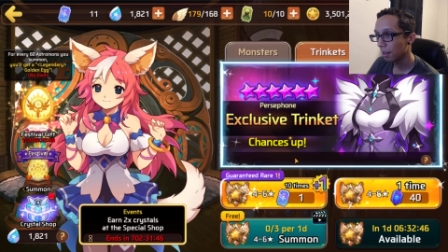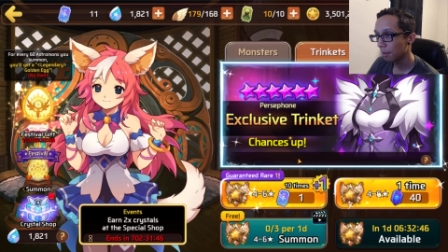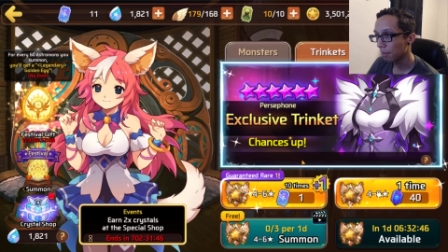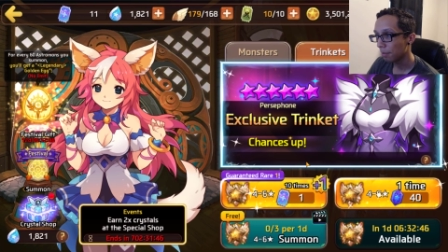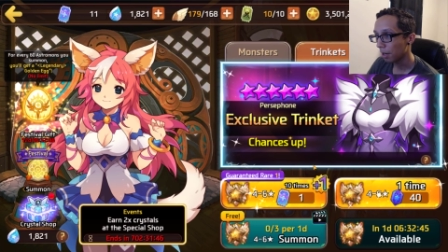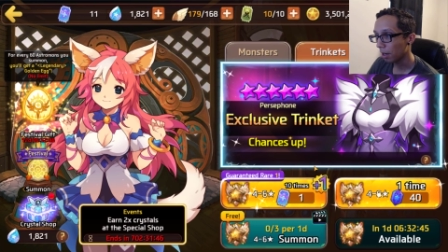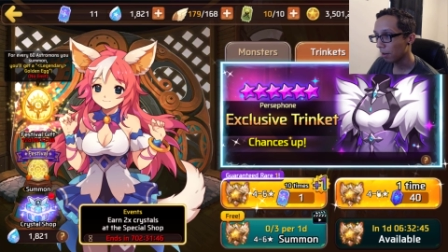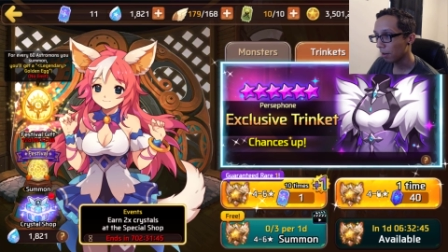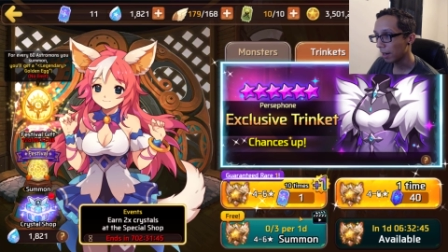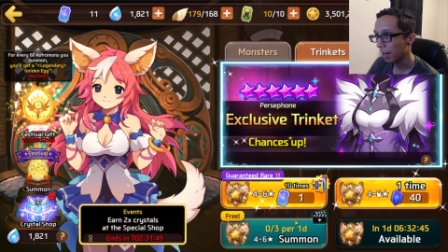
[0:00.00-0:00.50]

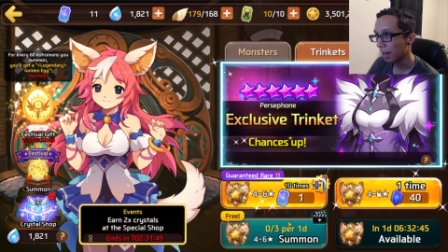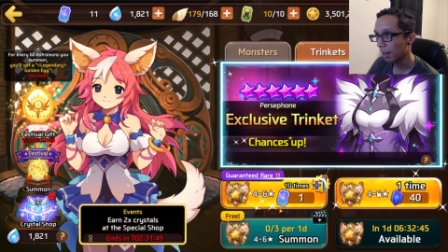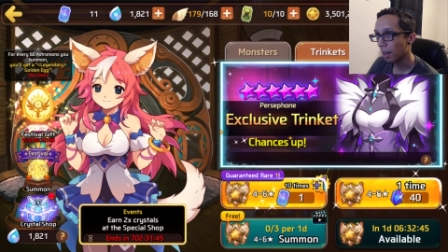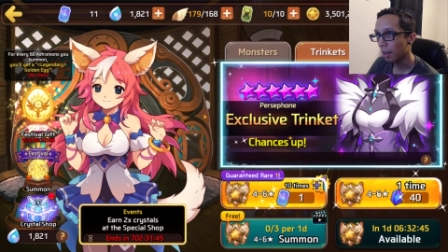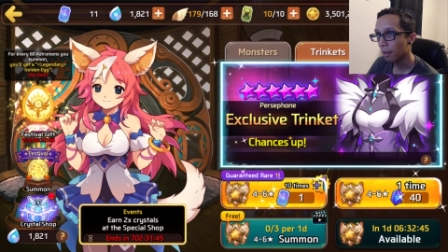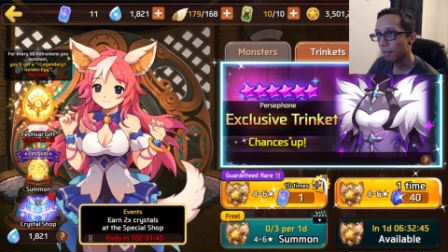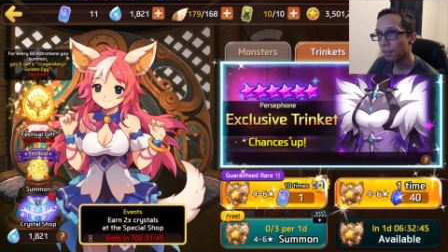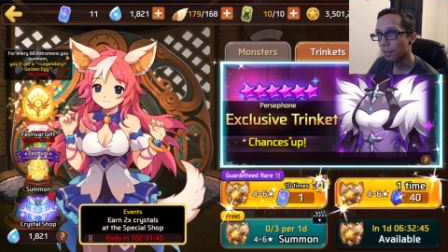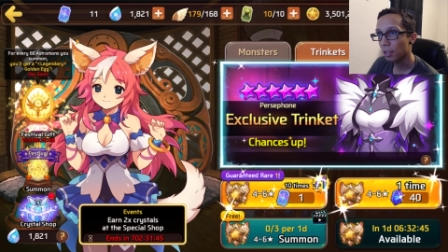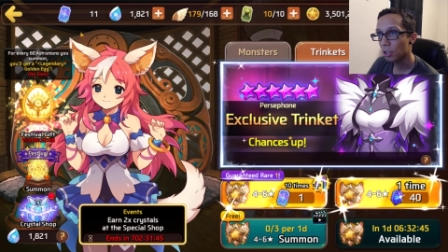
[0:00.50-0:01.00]
But alright,
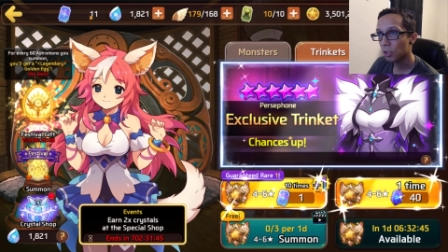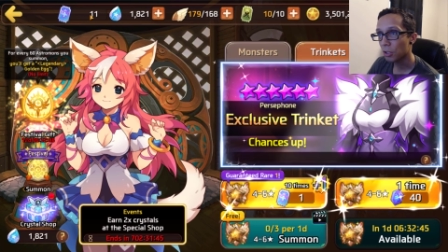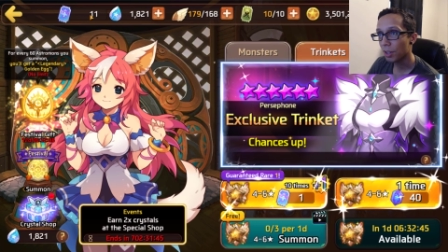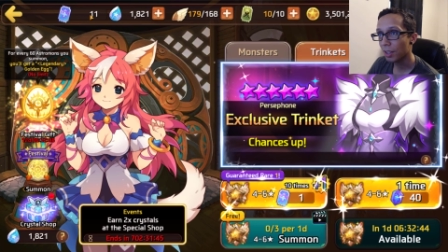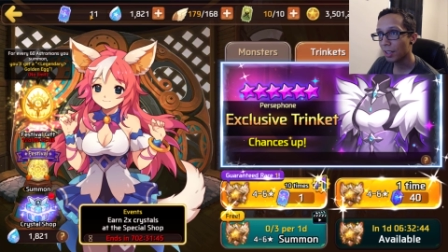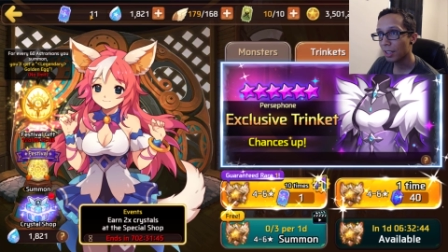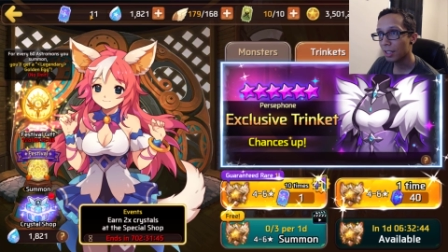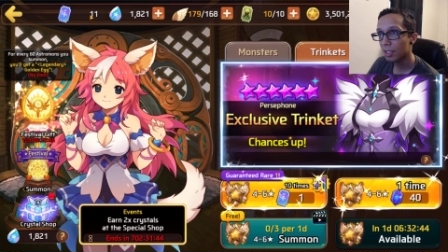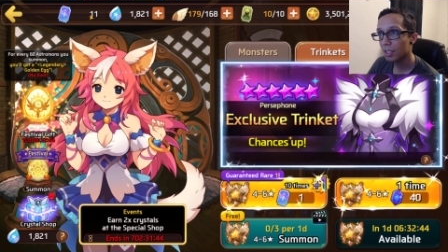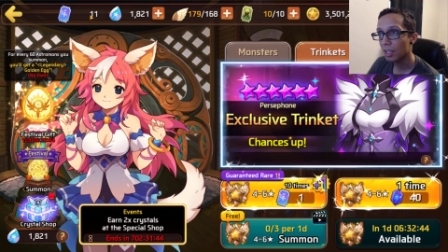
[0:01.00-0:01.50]
uh, for the
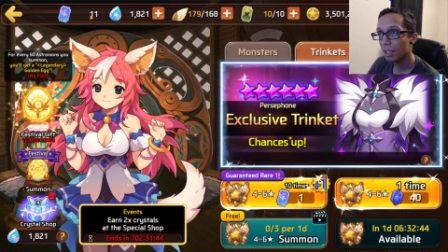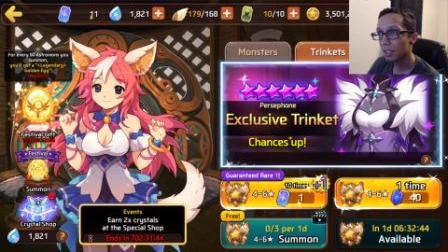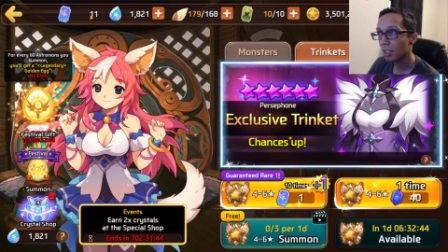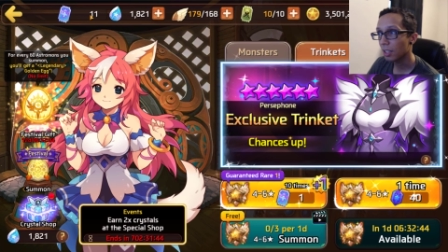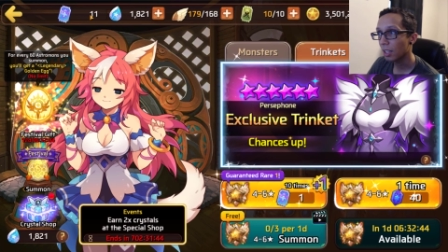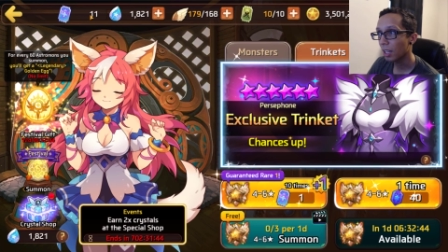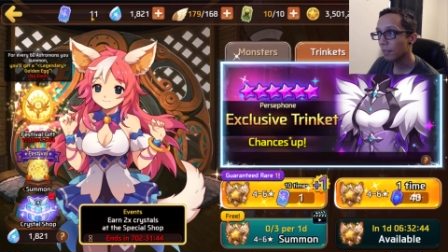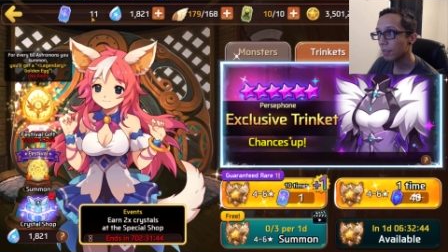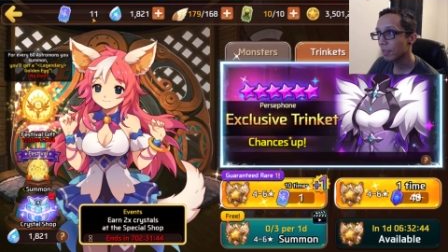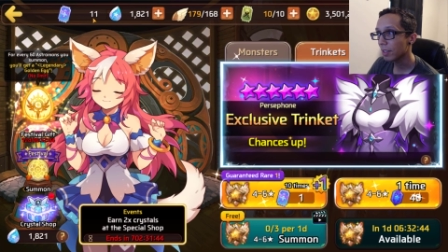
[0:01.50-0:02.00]
trinkets, he has
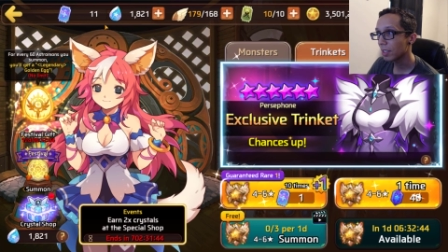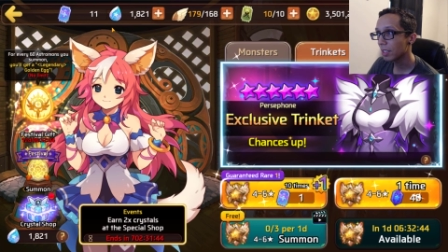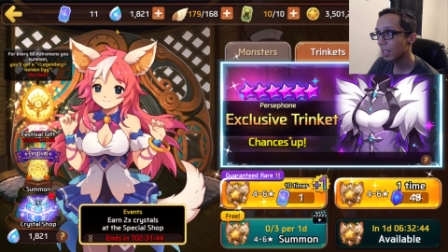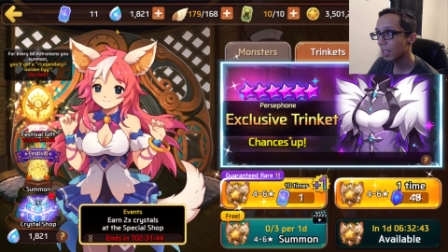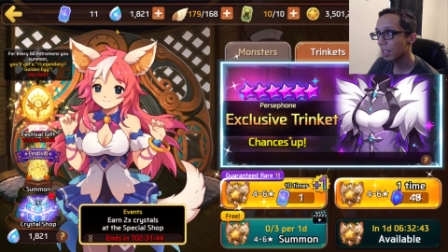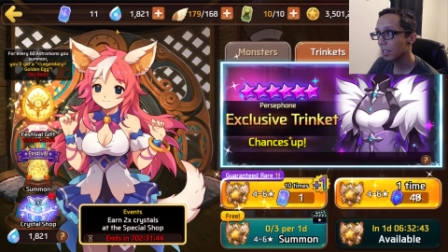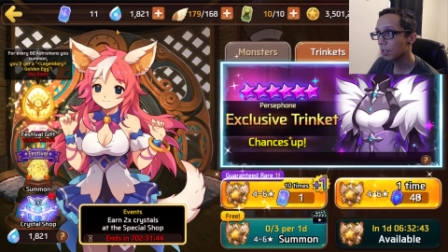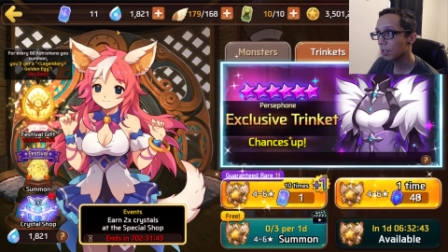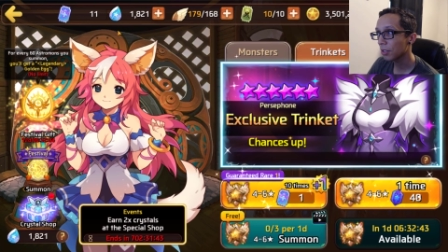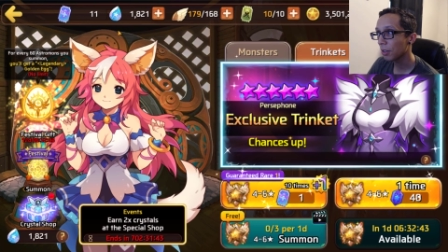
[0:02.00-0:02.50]
11
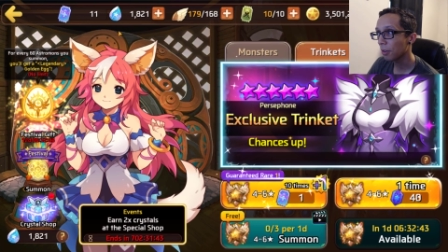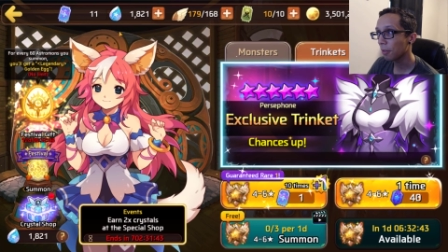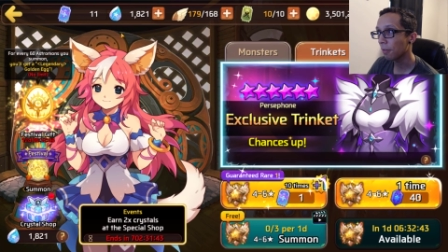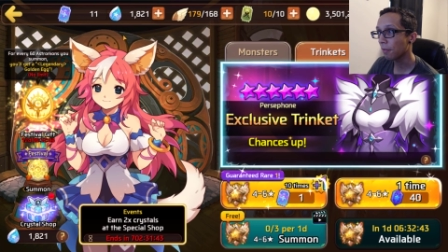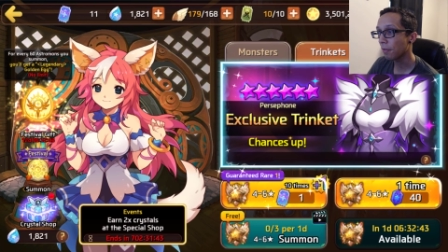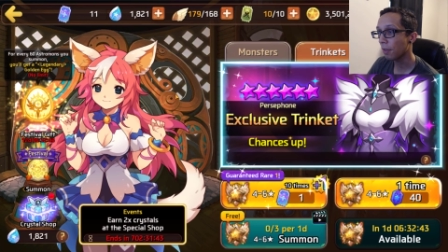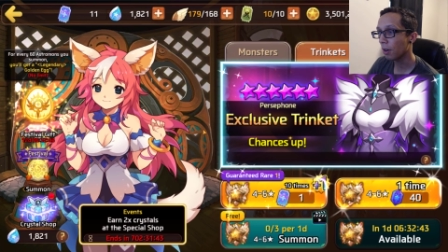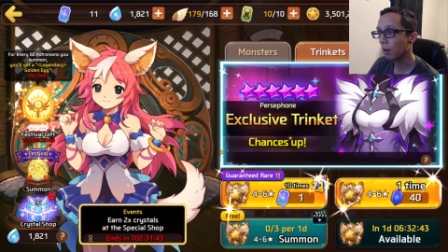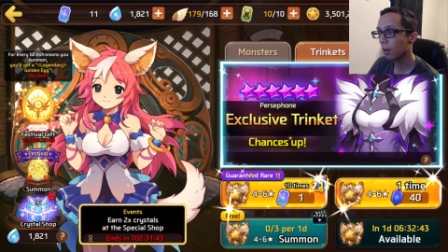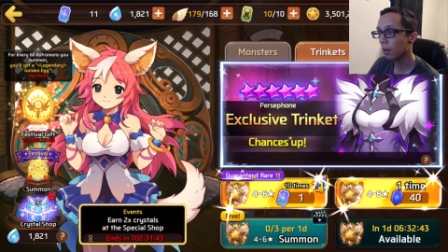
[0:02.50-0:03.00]
tickets so
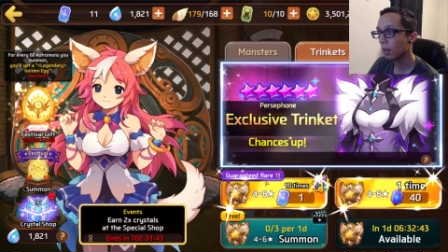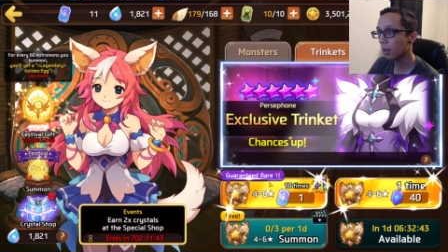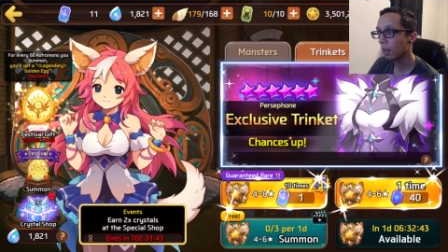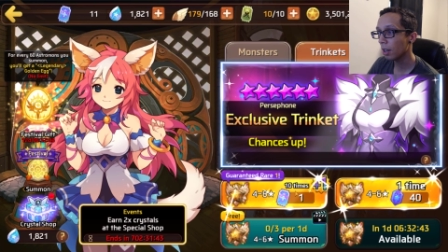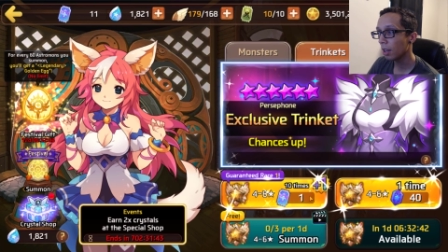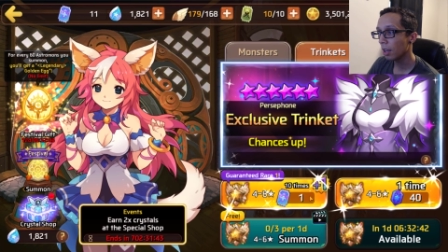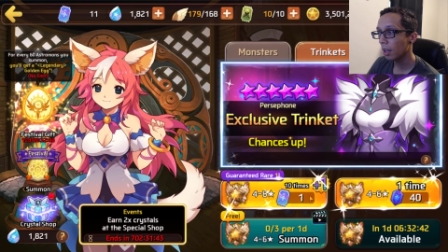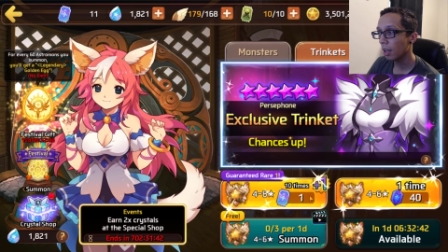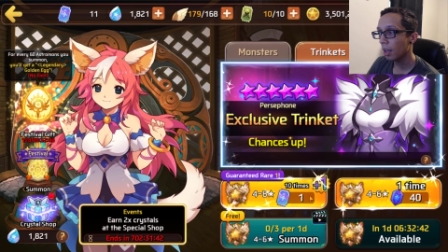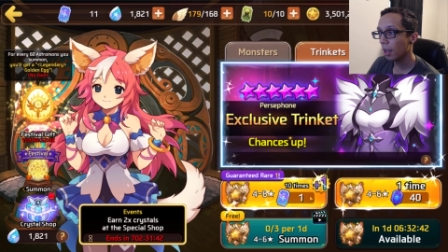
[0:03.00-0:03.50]
far.
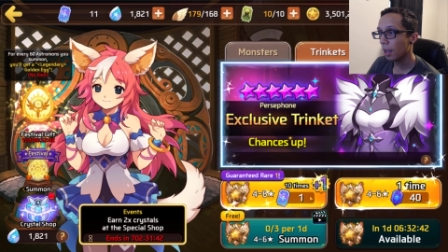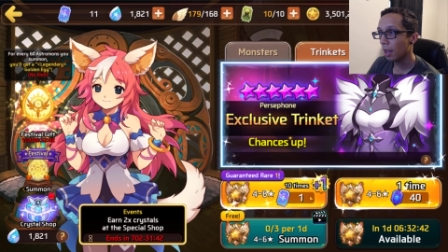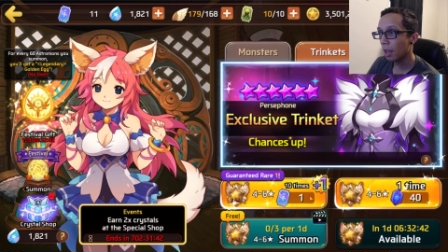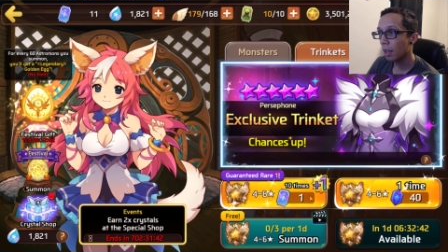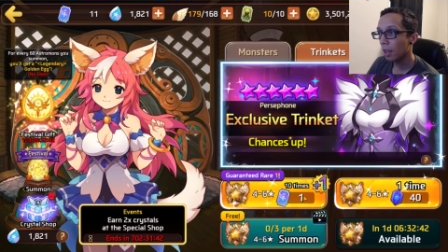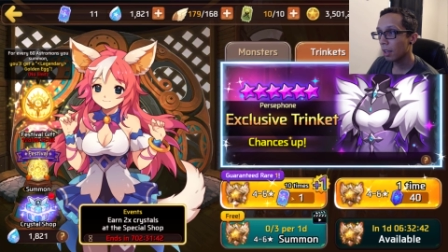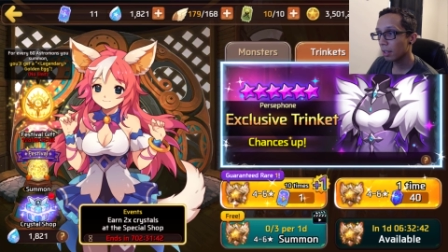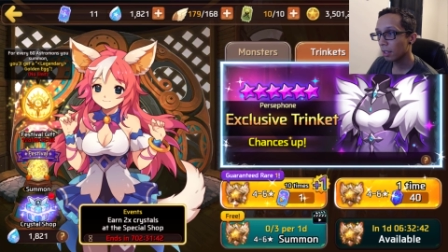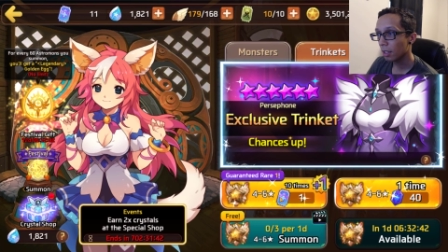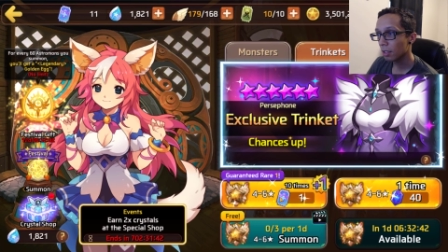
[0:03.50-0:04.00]

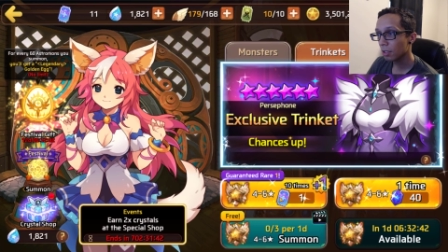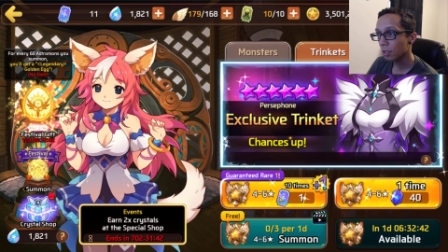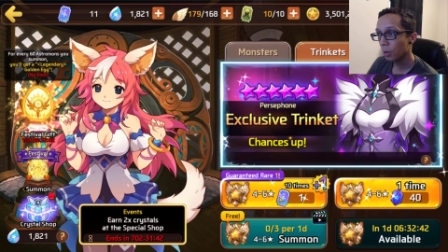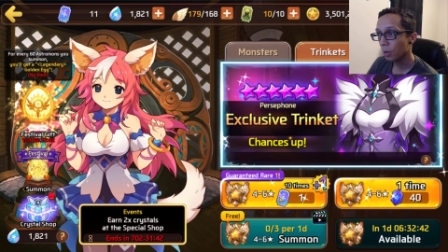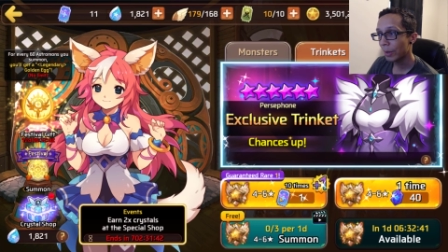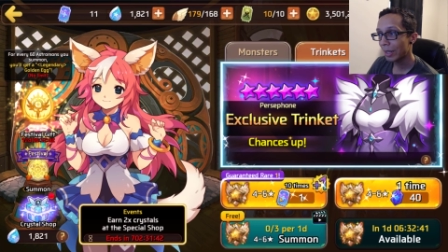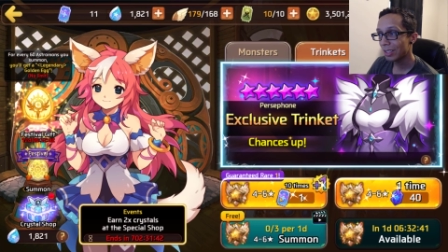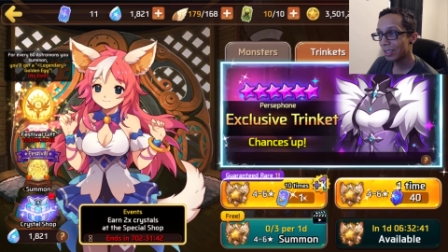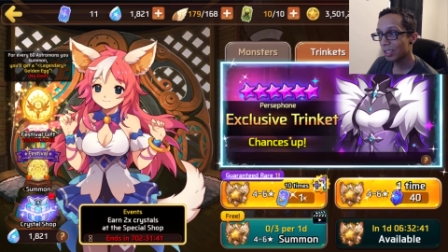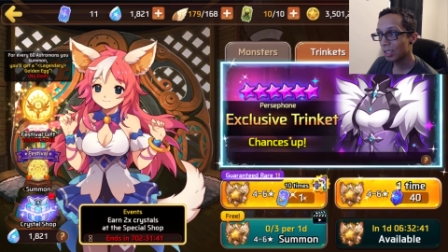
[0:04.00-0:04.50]
And let's go
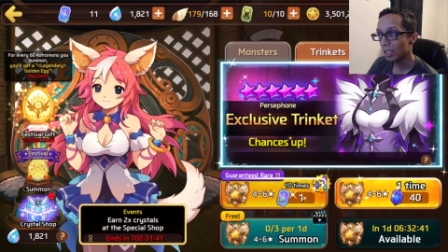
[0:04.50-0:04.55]
ahead and